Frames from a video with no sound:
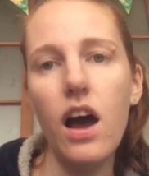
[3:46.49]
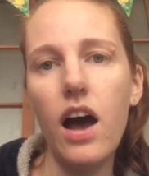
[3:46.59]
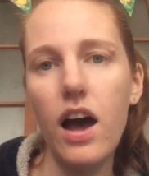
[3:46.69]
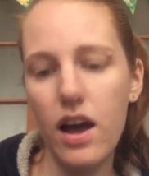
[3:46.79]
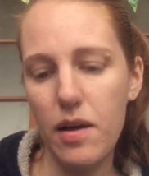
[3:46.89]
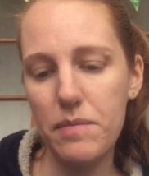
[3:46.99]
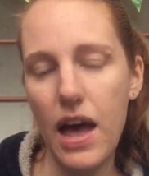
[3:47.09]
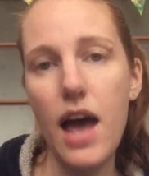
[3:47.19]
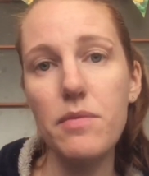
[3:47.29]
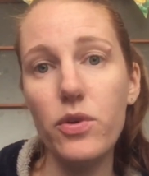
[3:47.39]

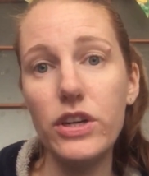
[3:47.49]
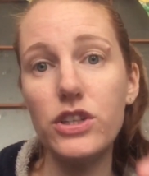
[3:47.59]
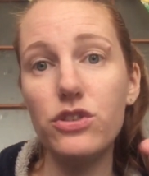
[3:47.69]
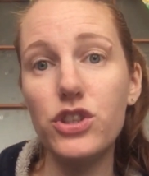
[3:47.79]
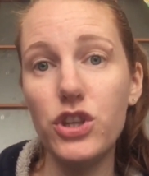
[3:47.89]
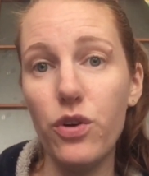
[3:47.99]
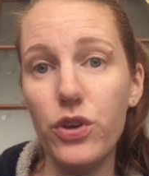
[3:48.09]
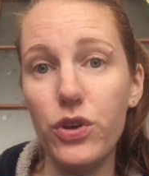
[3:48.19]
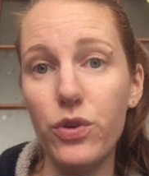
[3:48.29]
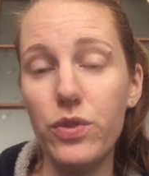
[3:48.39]
I'm going to show
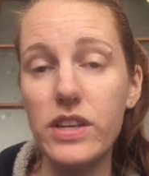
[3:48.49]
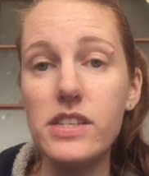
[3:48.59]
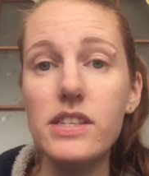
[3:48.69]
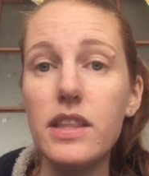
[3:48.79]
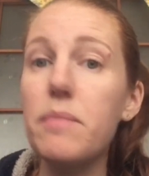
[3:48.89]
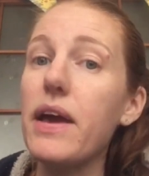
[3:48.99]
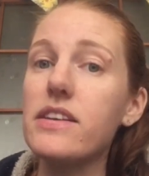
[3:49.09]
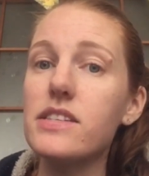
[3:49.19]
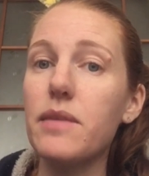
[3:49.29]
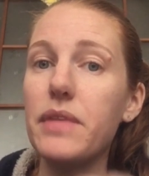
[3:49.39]
you, this is the pay
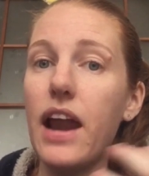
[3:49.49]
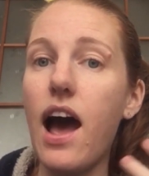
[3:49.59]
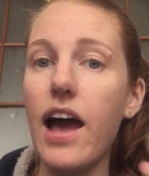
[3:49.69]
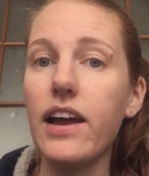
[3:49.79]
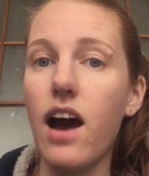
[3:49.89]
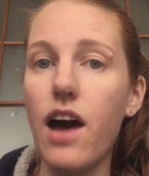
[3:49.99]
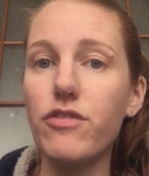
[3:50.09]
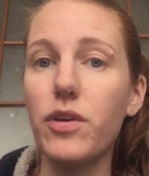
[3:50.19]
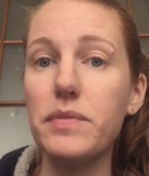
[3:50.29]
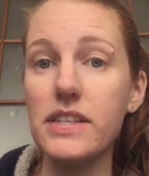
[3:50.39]
stub that I got
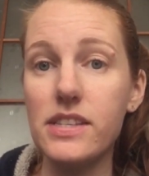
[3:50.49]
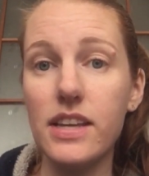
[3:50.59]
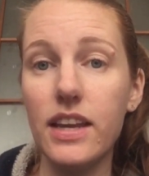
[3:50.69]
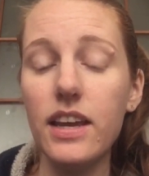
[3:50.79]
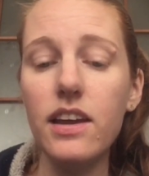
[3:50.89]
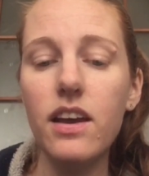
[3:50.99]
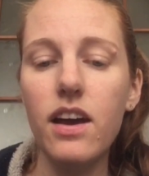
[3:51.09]
from the city.